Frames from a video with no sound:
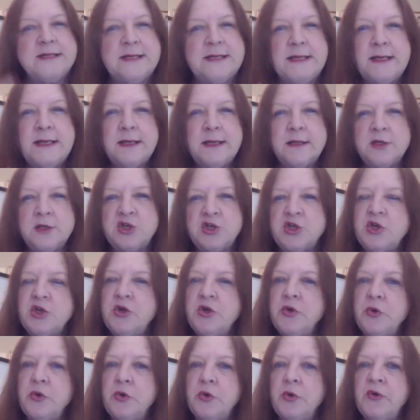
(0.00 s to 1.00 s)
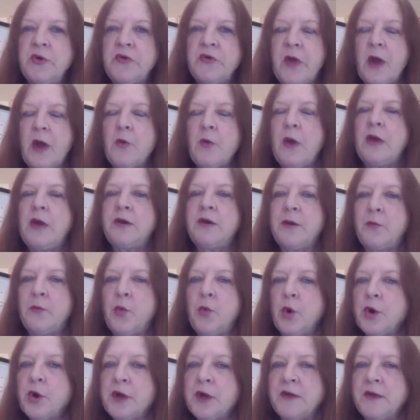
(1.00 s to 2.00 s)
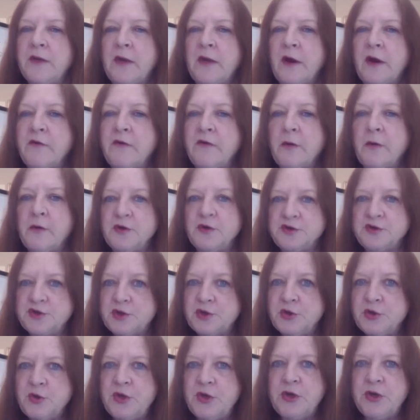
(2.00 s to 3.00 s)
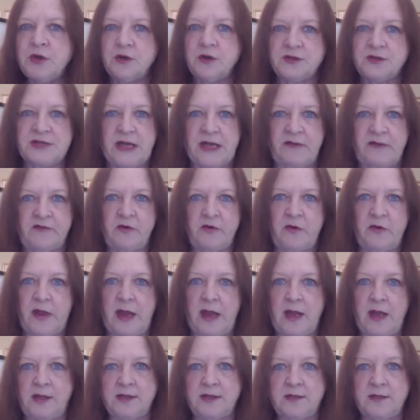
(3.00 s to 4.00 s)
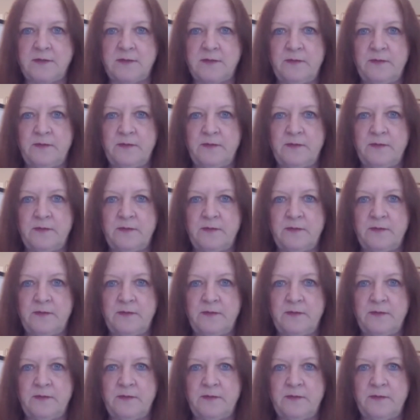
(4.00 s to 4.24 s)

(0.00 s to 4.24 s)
What I did, too, is I wound up working there for almost two years after